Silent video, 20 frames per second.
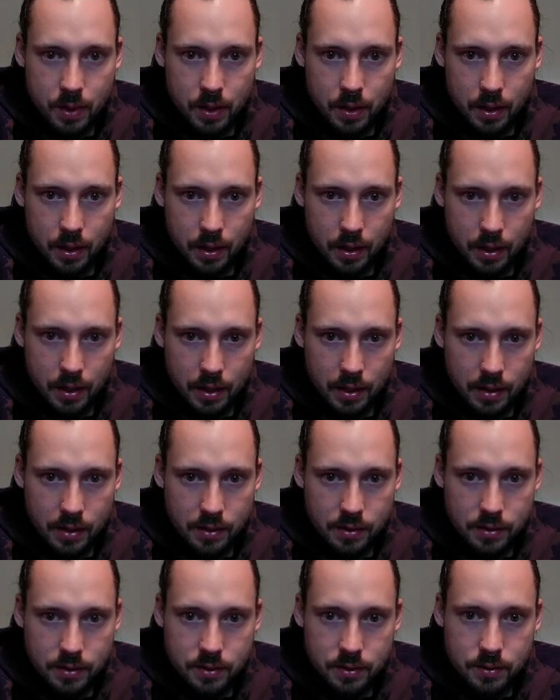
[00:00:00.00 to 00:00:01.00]

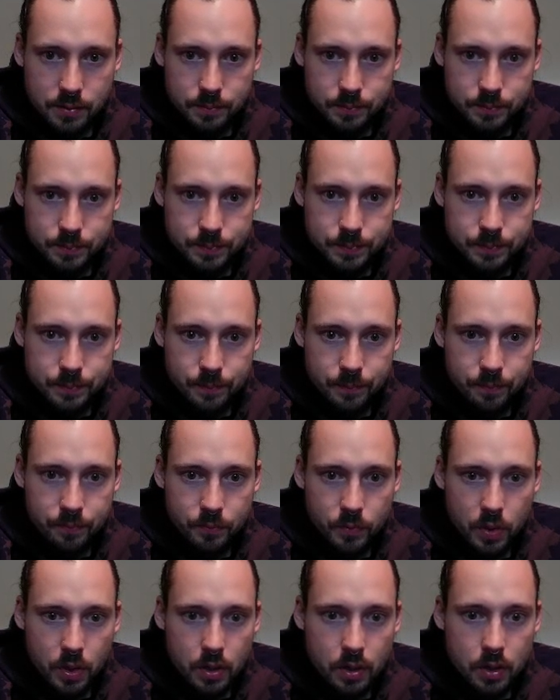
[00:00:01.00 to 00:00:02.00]
and
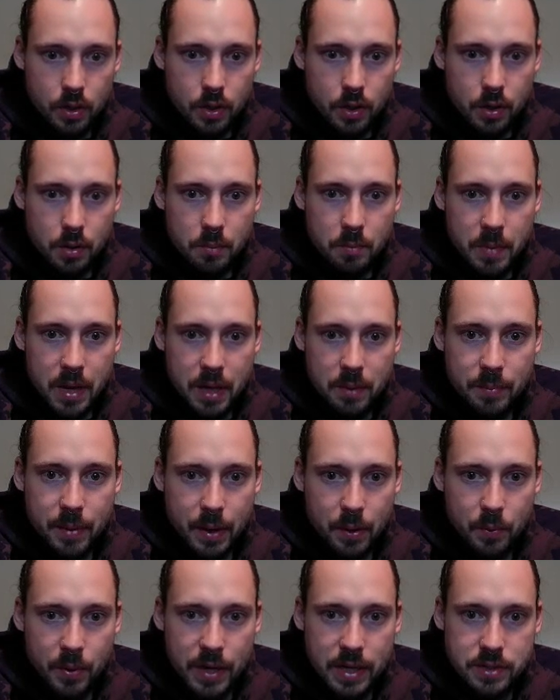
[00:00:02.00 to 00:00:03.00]
make
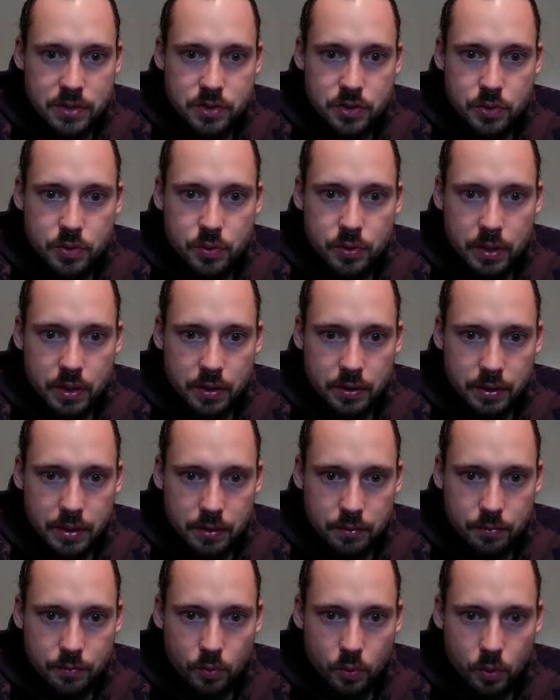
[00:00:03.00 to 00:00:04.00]
my way to the
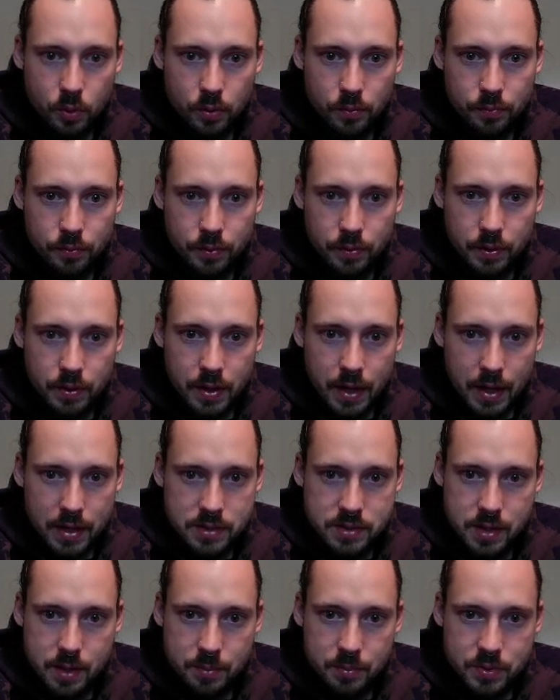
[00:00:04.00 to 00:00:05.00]
Elite Four for the
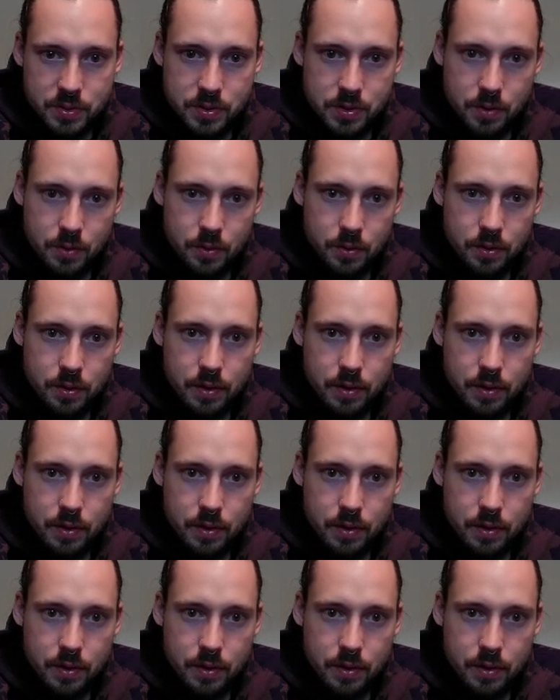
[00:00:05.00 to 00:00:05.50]
next episode,